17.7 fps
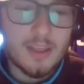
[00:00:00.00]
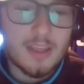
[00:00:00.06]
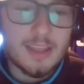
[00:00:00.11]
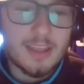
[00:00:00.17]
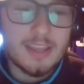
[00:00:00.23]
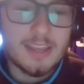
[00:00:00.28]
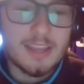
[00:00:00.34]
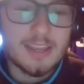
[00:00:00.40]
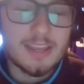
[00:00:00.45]

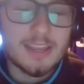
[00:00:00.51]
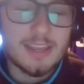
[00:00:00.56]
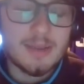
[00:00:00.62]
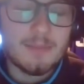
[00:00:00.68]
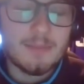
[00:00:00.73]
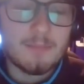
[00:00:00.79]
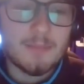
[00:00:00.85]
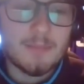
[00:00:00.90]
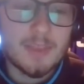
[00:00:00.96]

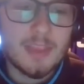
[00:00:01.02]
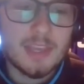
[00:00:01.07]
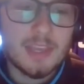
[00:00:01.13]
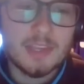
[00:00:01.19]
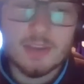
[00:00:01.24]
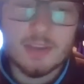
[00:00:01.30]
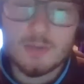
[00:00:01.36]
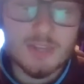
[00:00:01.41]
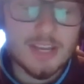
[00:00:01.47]
He
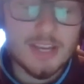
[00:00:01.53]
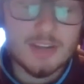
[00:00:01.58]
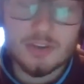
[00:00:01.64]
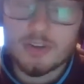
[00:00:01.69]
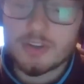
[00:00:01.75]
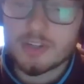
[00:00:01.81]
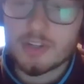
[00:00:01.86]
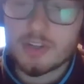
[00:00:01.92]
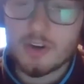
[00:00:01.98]
was
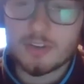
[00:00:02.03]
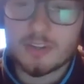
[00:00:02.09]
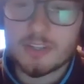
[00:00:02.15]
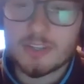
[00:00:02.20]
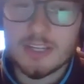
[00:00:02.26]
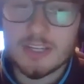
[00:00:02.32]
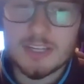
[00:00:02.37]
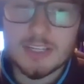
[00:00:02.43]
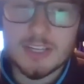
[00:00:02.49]
injured to start
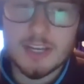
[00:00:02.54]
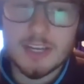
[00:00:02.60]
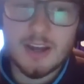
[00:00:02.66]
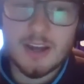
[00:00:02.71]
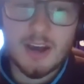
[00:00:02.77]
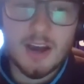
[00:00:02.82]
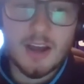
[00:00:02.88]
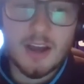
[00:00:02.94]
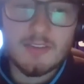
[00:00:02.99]
the
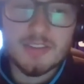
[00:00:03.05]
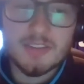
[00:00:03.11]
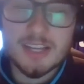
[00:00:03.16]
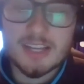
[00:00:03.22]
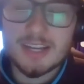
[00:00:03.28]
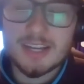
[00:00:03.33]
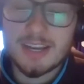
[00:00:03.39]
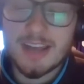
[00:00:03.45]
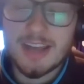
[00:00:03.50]
season. Obviously,
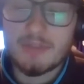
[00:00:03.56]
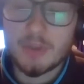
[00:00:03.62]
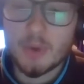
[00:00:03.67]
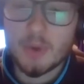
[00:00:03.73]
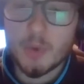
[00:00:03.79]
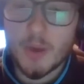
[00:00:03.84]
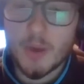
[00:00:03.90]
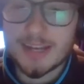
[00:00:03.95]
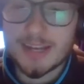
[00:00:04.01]
he didn't have the
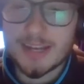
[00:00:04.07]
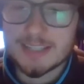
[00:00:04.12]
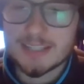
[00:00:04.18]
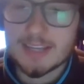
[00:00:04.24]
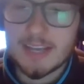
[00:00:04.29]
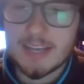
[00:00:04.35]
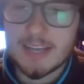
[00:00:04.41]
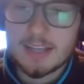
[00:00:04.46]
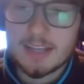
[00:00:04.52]

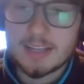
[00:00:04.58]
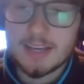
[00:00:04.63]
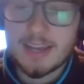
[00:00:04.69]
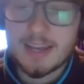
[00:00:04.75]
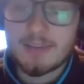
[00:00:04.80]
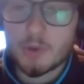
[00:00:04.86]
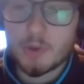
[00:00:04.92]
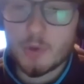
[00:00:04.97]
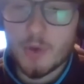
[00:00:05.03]
greatest
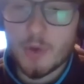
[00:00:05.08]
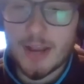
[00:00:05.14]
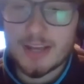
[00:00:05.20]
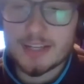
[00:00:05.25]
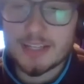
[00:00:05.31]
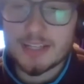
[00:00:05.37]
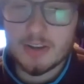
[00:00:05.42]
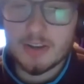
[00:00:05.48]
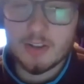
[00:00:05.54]

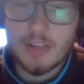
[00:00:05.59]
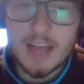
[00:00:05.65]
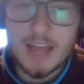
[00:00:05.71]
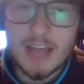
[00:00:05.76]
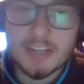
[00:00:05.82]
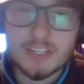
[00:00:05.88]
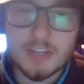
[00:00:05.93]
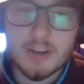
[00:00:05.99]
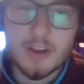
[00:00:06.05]
year
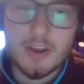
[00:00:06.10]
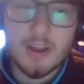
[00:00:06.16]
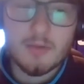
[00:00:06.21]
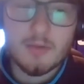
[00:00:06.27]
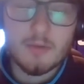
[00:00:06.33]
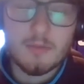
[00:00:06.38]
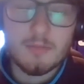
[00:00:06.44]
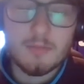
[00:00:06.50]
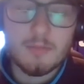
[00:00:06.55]
last year,
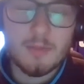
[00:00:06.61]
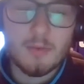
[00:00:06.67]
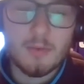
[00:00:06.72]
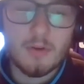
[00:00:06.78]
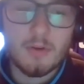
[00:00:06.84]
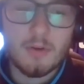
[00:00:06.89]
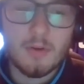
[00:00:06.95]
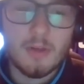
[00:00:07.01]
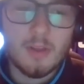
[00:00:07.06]
and
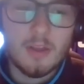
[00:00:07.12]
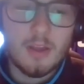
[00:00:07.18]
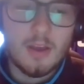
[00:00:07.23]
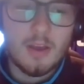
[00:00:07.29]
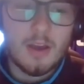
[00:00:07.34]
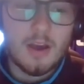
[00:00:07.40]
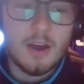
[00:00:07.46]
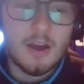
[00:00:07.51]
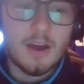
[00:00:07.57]
people
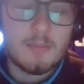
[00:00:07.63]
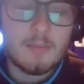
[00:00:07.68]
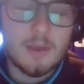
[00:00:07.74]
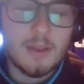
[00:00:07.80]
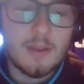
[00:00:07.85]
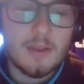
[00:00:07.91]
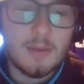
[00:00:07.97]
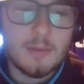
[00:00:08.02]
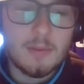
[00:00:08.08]
have
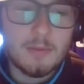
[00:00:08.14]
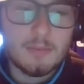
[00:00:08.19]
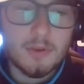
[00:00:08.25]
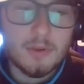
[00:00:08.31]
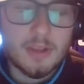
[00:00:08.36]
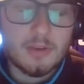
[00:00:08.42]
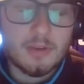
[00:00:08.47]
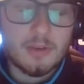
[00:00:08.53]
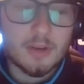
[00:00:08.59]
been
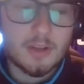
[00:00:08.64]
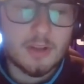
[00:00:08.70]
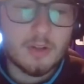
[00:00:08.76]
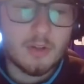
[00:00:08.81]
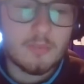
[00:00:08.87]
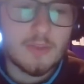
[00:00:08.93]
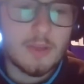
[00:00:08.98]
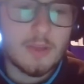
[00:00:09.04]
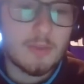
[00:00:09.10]
pretty
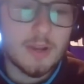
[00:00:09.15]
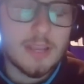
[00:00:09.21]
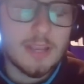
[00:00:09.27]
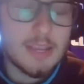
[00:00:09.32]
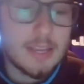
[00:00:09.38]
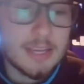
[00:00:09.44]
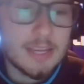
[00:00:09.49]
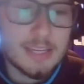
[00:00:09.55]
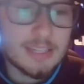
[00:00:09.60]
critical of him. But
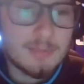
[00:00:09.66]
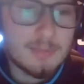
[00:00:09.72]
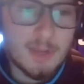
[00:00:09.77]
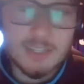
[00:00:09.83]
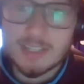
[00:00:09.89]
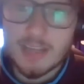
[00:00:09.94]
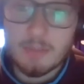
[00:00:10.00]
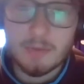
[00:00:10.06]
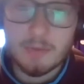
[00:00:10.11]
he's been
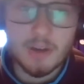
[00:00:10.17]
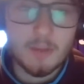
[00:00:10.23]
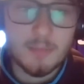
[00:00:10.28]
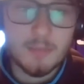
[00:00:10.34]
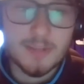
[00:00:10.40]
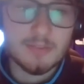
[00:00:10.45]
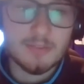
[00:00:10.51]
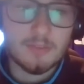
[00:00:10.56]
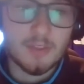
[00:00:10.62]
stepping
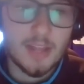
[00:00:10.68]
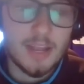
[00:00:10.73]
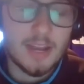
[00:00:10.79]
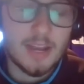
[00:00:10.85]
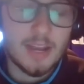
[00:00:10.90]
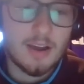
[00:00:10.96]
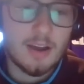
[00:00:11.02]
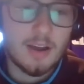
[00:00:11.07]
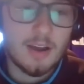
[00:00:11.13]
up as of
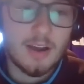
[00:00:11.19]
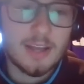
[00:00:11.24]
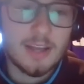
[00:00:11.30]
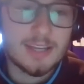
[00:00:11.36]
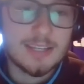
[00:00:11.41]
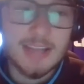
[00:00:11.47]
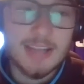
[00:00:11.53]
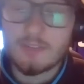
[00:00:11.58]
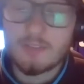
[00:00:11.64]
late, and
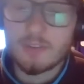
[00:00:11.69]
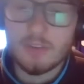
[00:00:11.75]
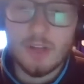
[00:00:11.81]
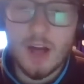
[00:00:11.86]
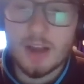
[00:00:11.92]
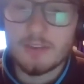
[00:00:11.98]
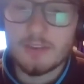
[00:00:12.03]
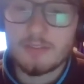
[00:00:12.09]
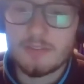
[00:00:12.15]
he's having a
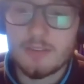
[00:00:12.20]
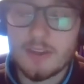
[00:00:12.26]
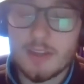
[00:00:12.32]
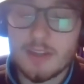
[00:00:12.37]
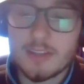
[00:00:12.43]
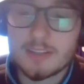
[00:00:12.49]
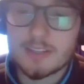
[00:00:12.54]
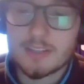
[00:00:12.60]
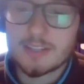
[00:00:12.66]
lot of
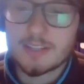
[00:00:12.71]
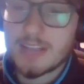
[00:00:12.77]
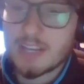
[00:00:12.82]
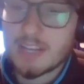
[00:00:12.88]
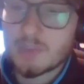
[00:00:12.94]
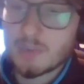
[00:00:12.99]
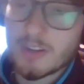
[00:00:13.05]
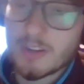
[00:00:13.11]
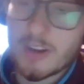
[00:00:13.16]

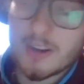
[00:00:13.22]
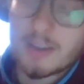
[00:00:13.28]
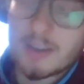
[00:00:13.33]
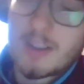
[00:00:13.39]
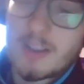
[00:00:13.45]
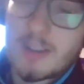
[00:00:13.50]
success with our